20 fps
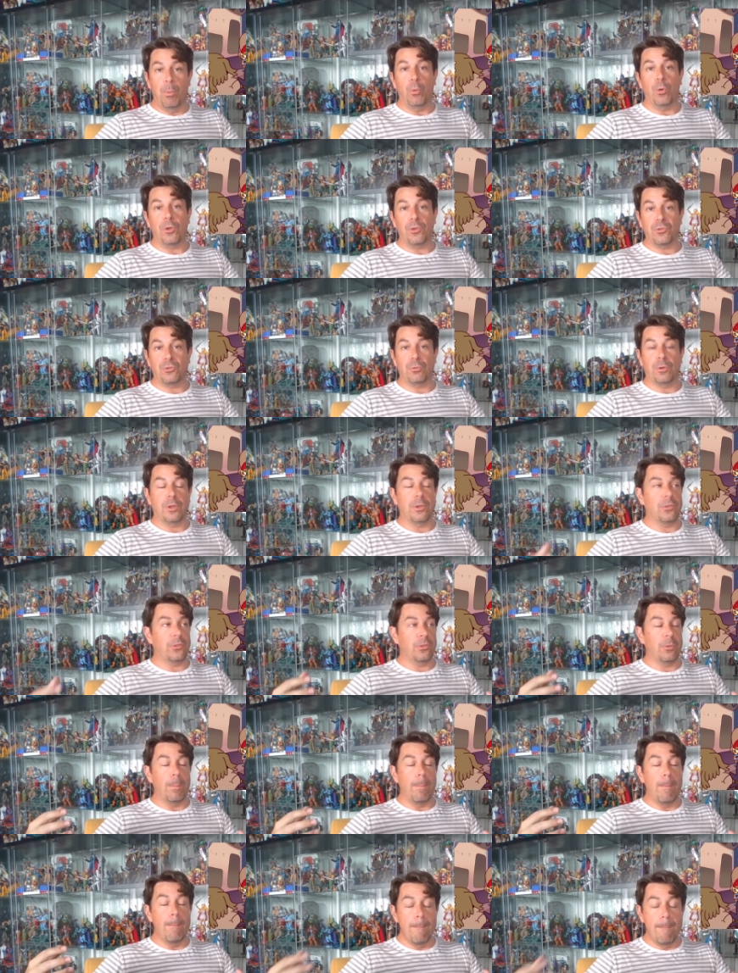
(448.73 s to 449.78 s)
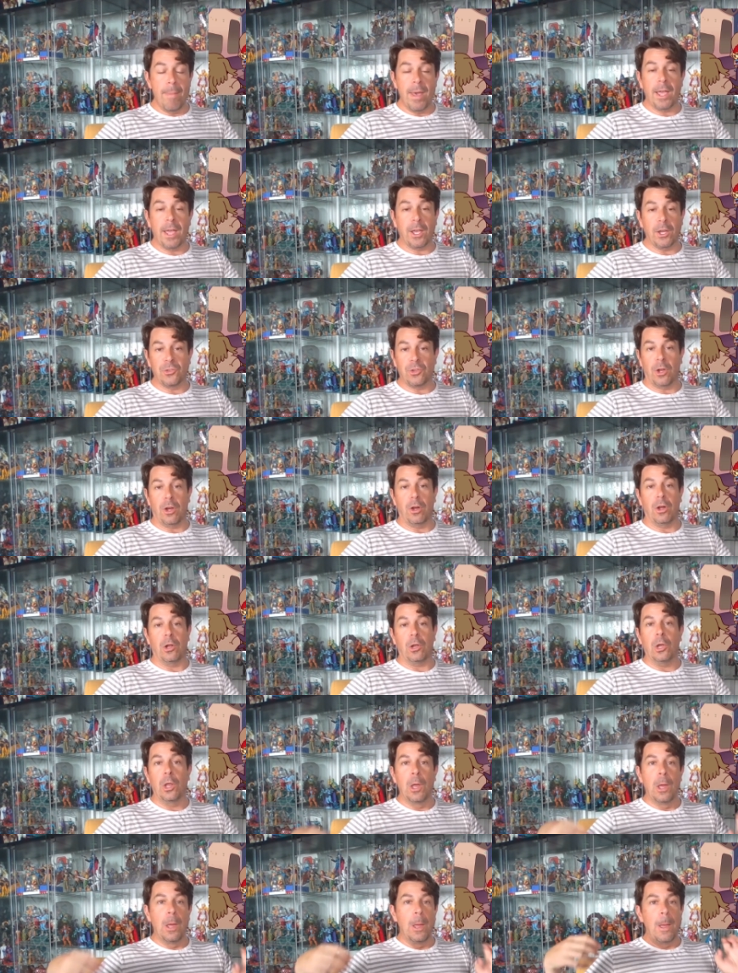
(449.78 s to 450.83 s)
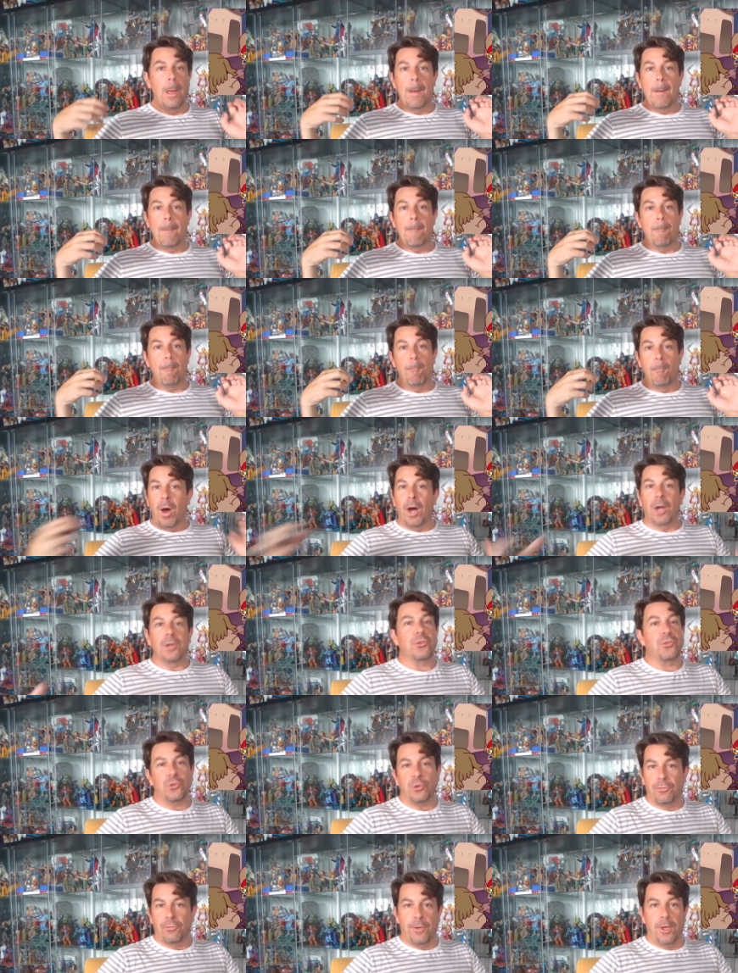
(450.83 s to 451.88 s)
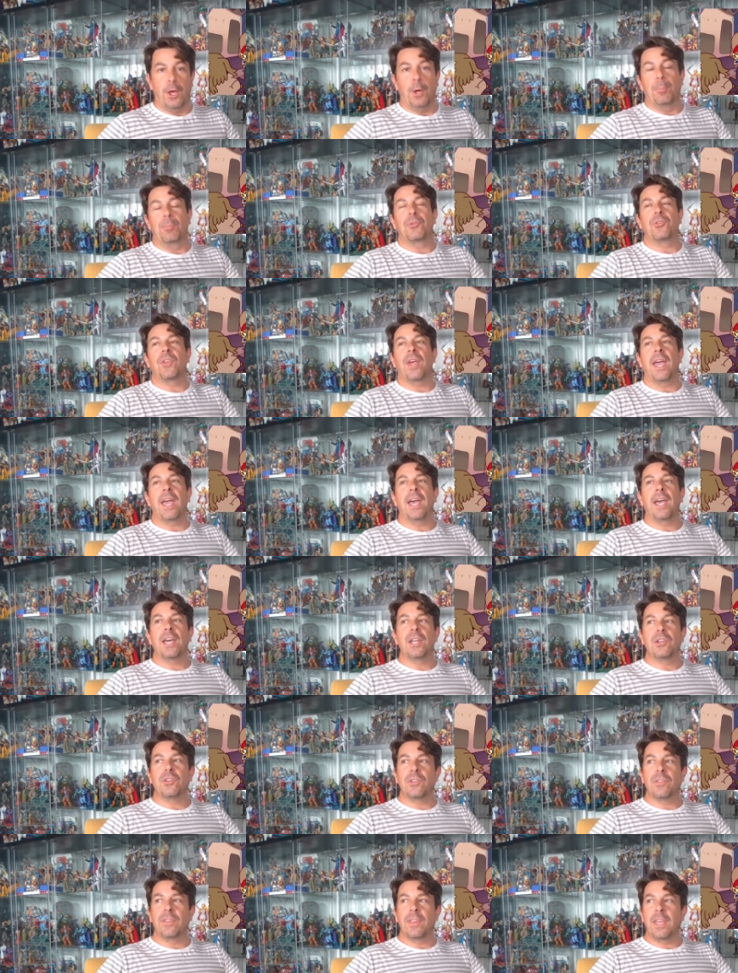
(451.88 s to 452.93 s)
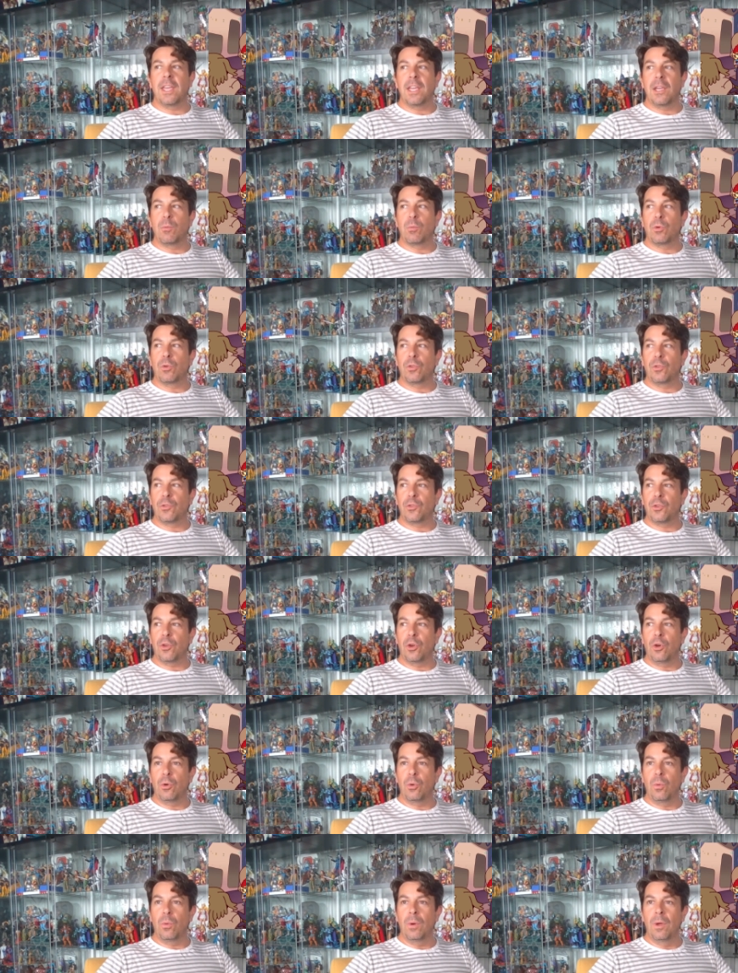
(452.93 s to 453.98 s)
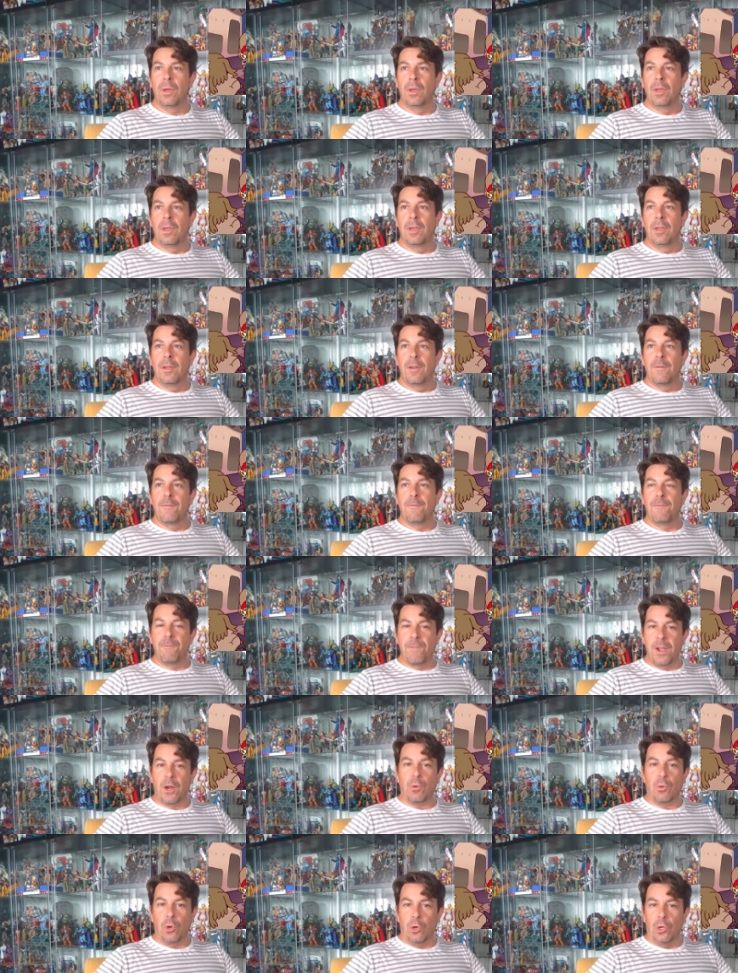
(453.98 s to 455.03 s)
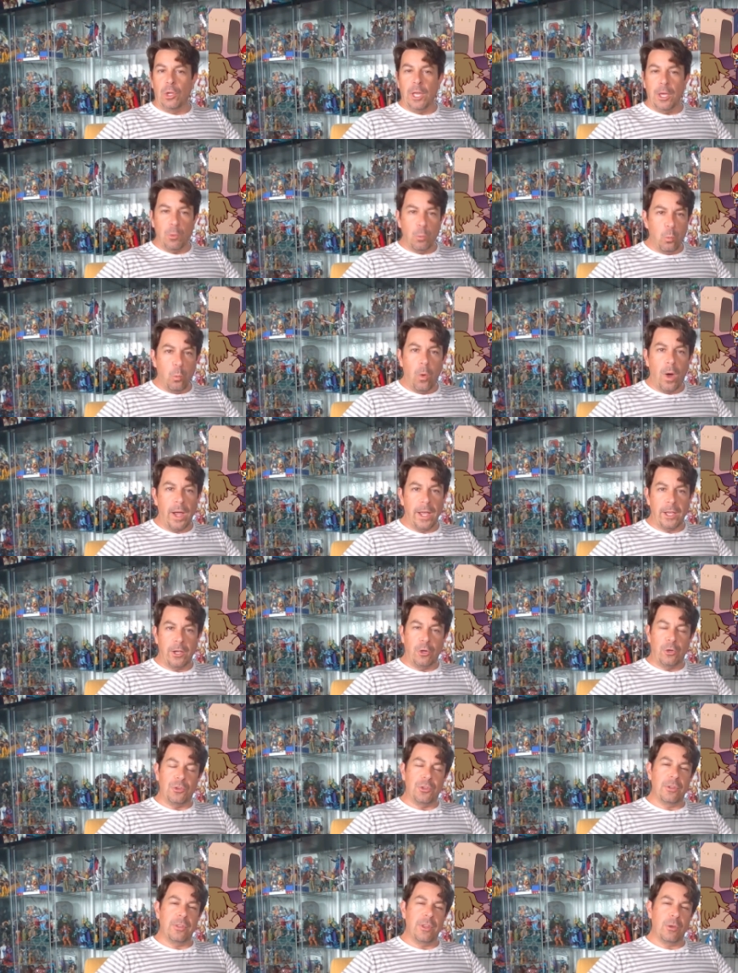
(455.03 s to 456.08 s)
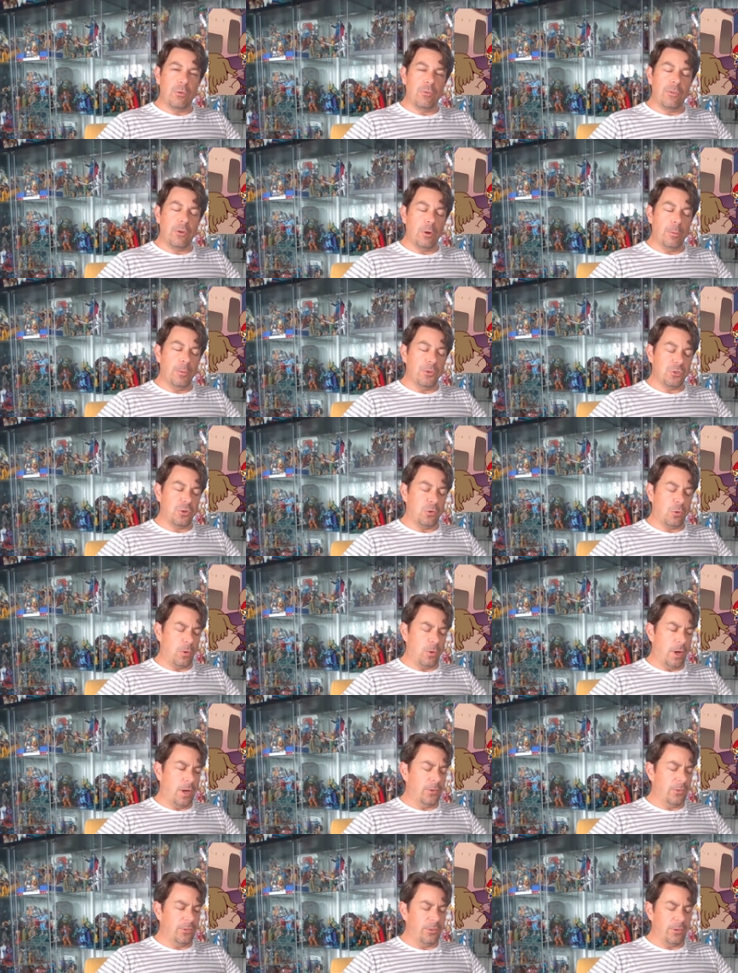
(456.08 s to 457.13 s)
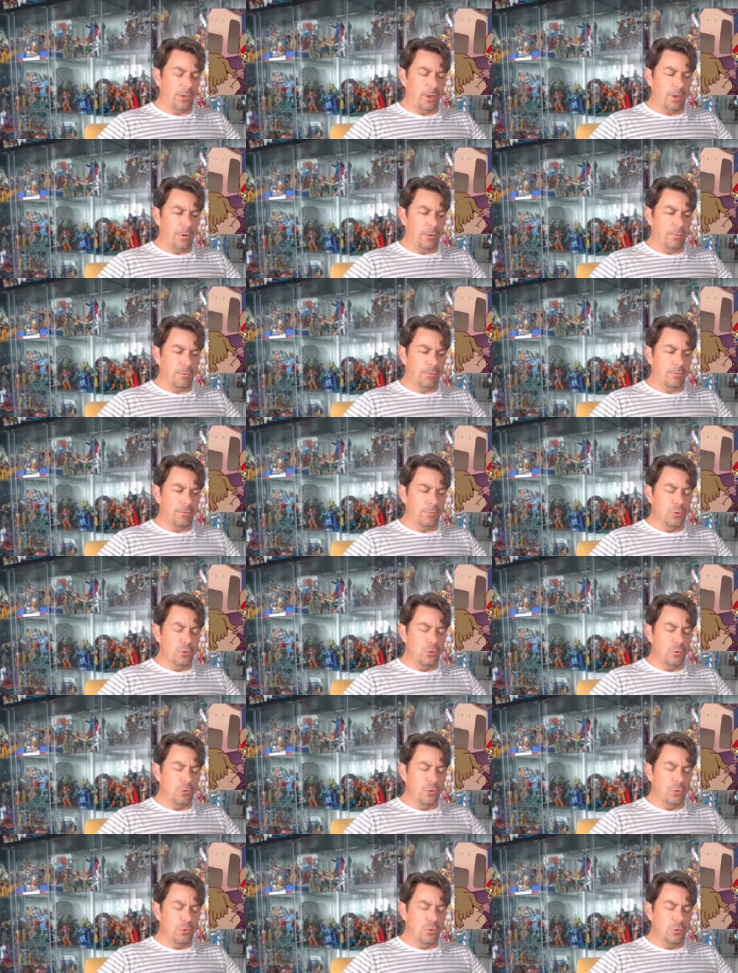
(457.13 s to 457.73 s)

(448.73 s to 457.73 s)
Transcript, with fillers: boisterous, mega tall monster femmes, and they were so feral and wild. They were very much a cross of